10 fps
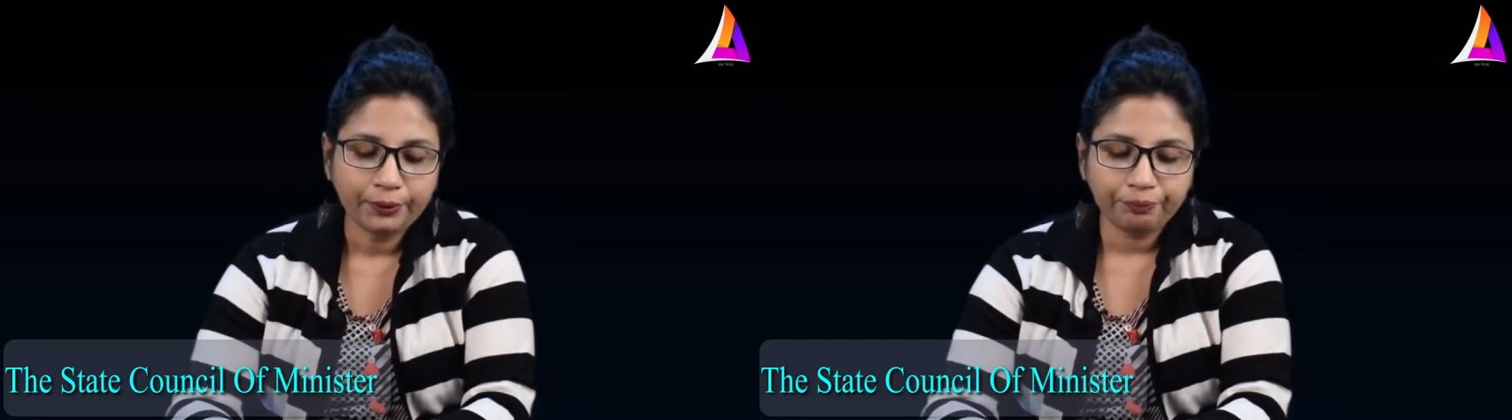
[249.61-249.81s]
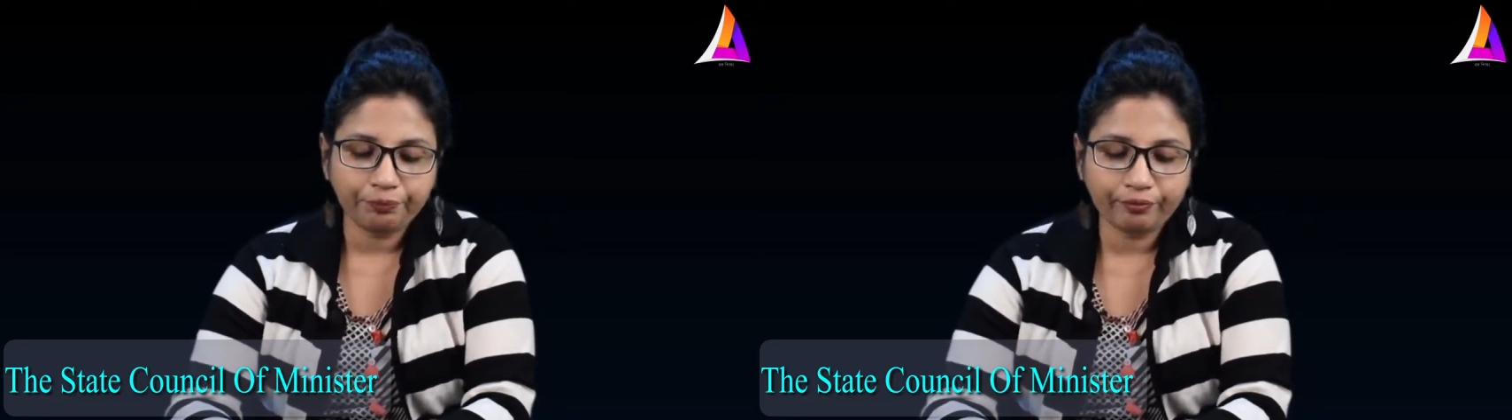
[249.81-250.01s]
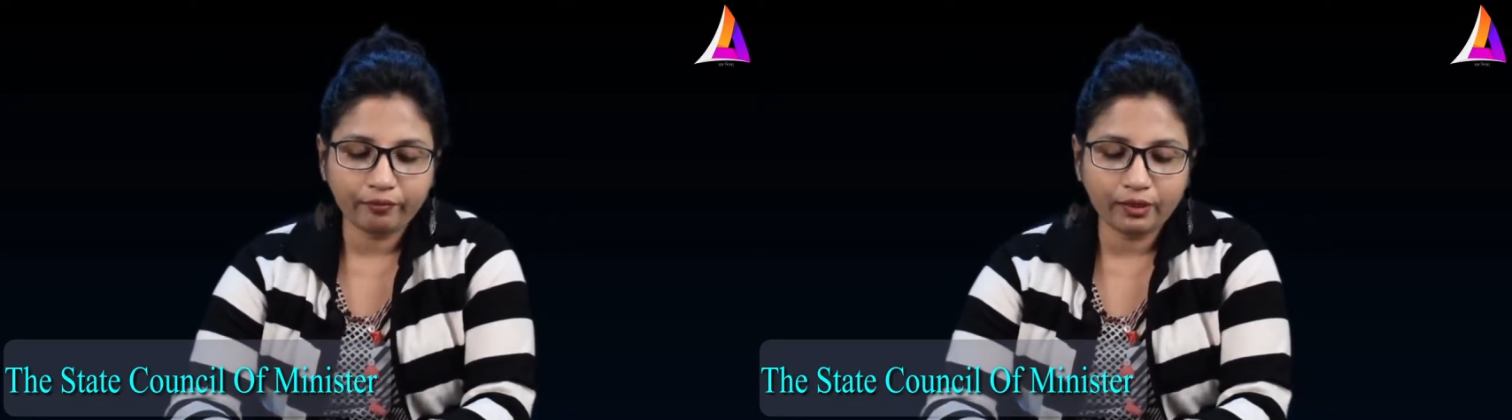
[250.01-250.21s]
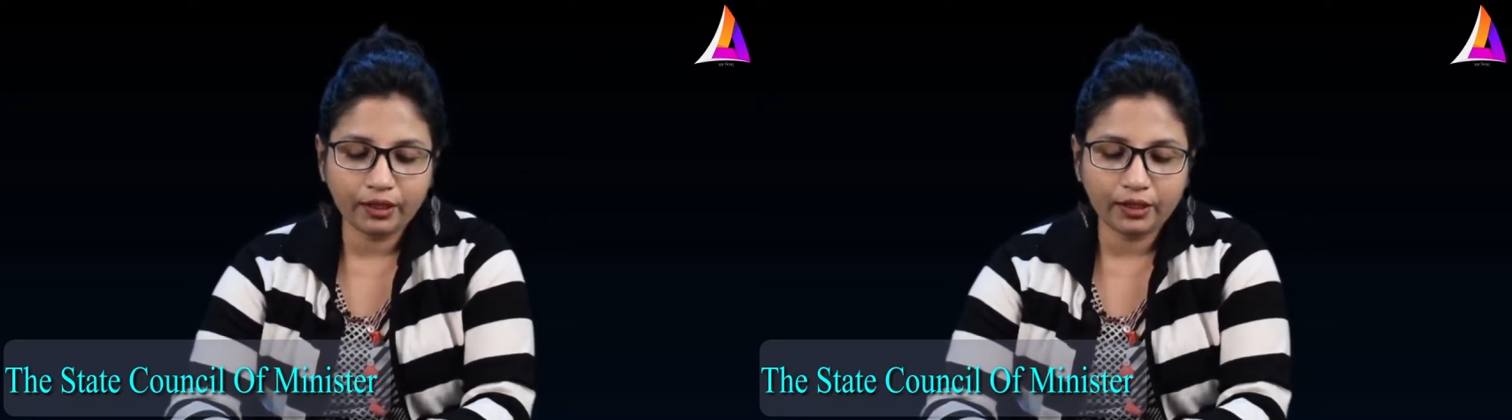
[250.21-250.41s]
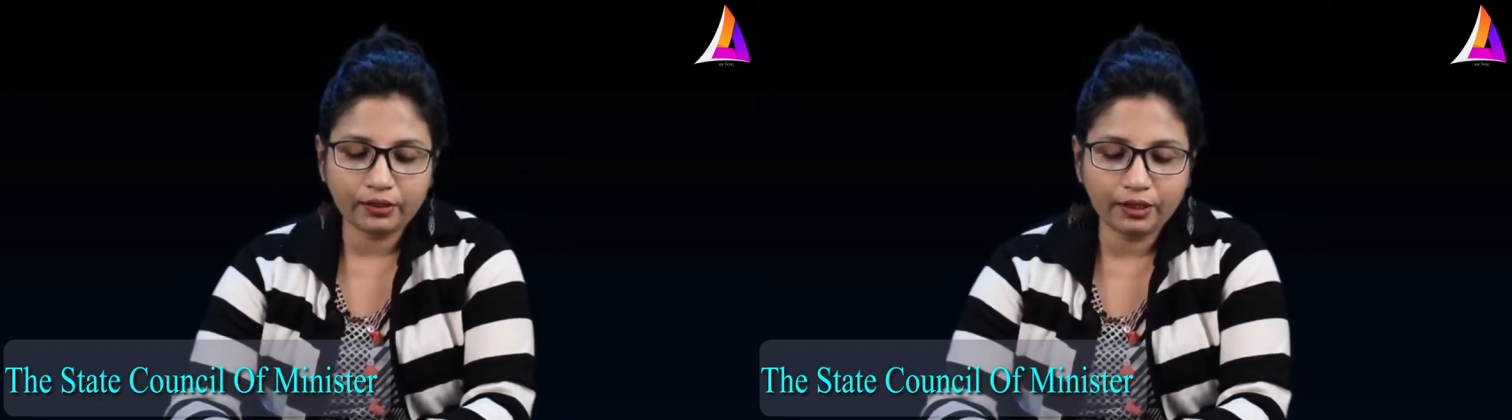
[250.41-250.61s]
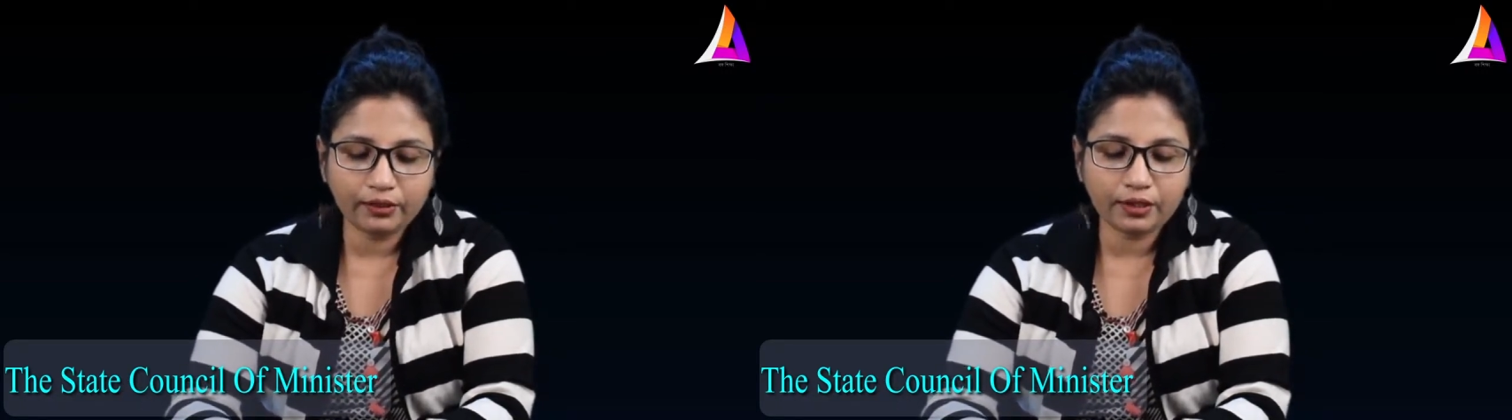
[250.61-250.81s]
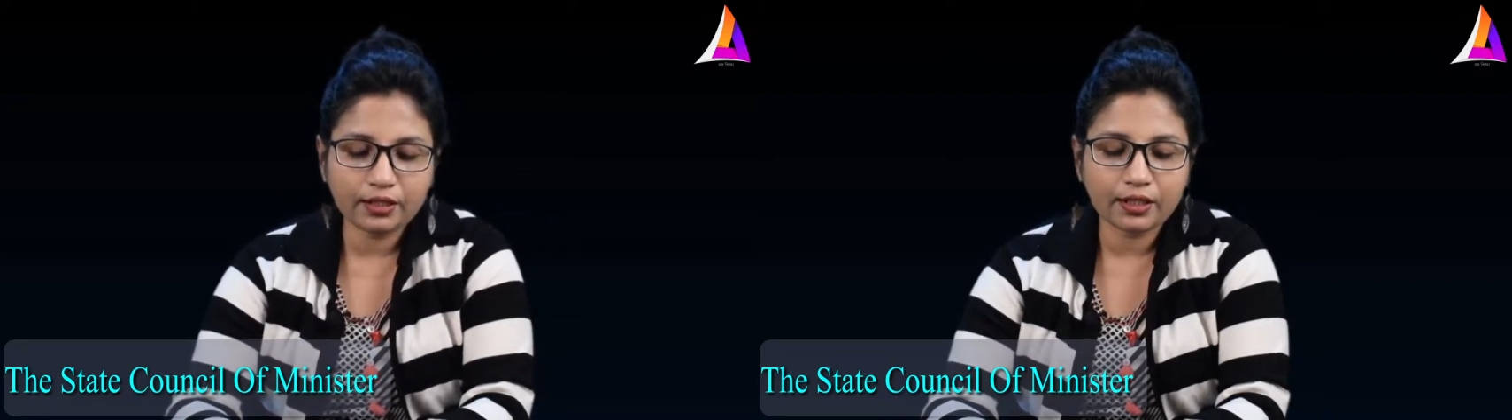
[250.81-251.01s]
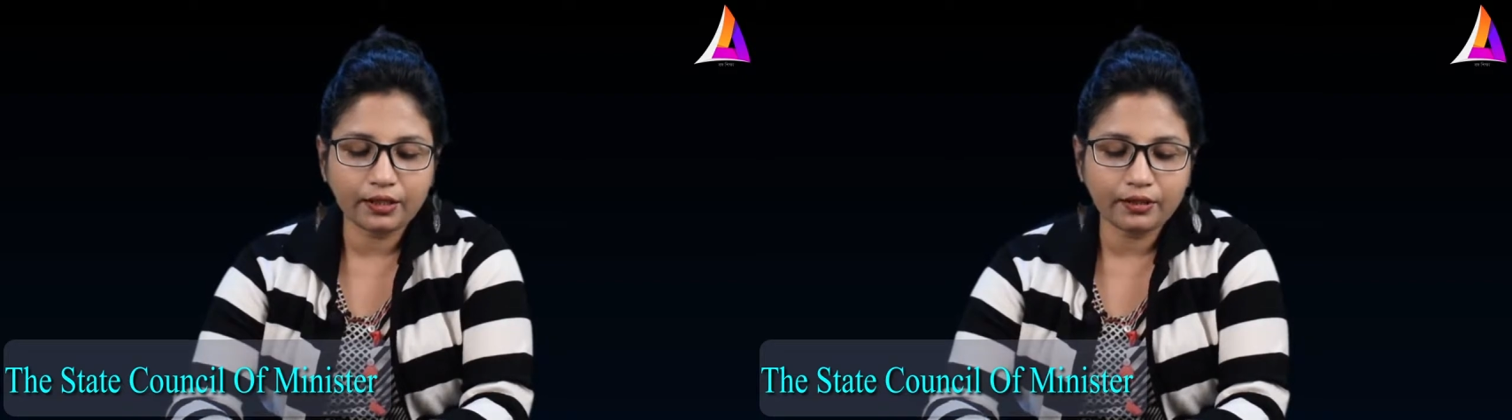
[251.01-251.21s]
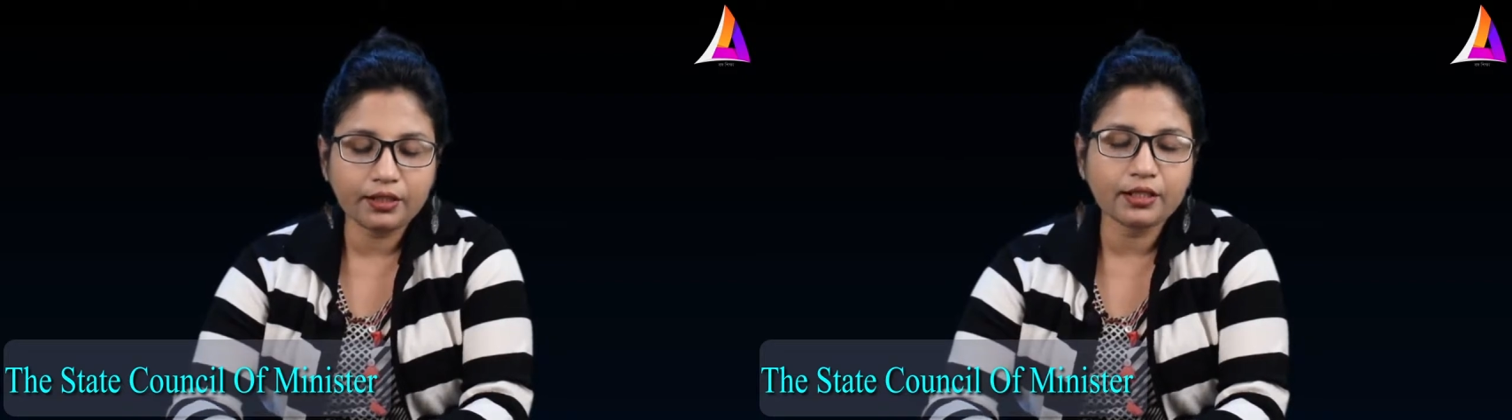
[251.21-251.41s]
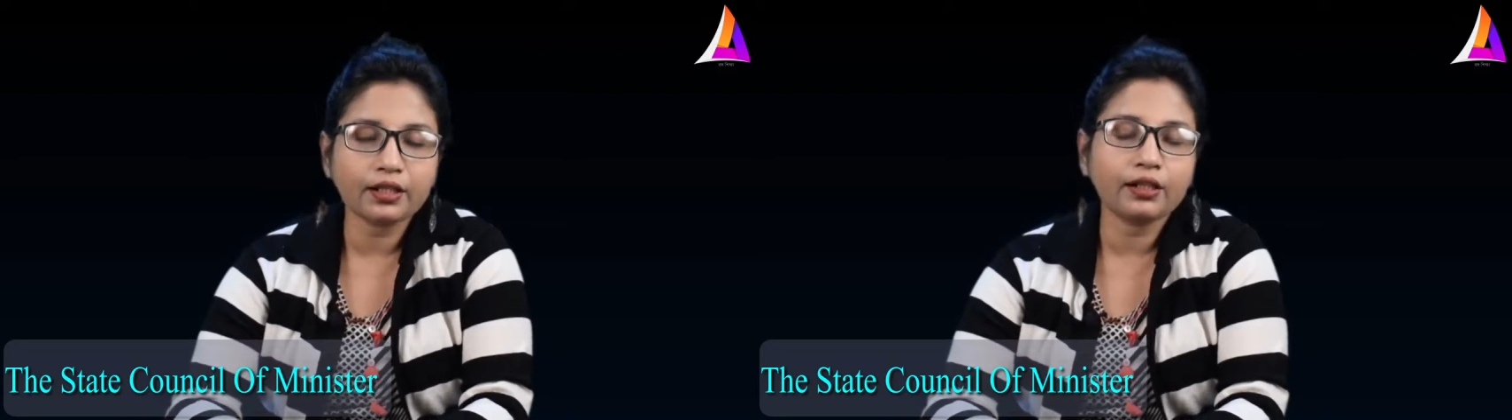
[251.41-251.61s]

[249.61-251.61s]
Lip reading: Then the salaries and